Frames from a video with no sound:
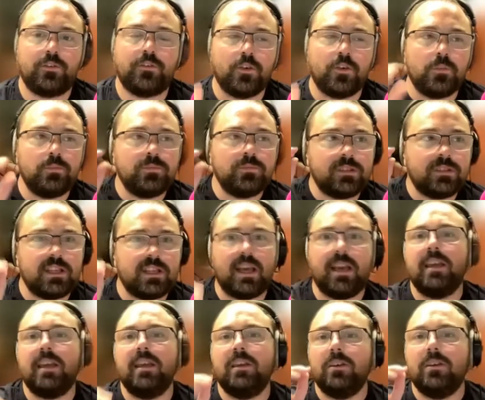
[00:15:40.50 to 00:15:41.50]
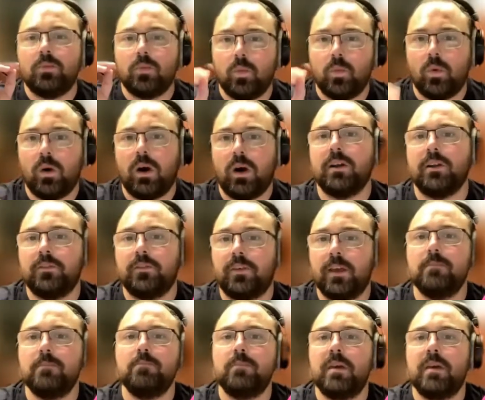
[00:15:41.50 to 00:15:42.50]
From day one of
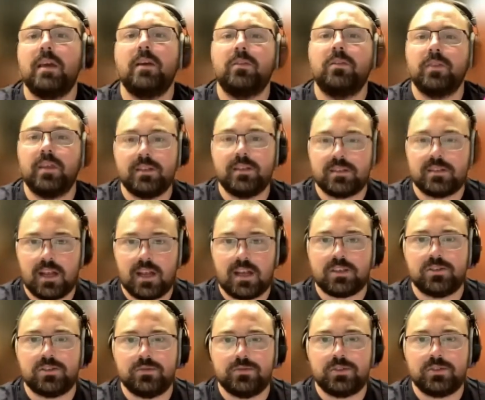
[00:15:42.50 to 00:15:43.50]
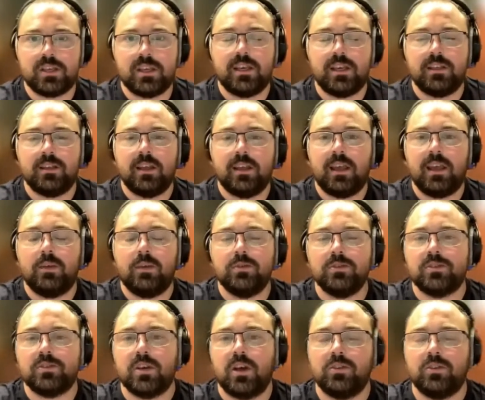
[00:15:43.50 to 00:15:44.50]
him being on the international scene, he
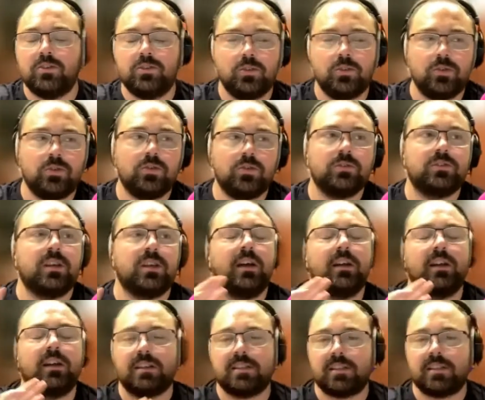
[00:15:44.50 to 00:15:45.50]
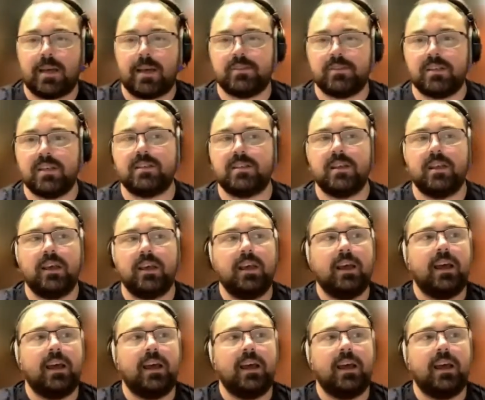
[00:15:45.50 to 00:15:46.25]
was adored and accepted.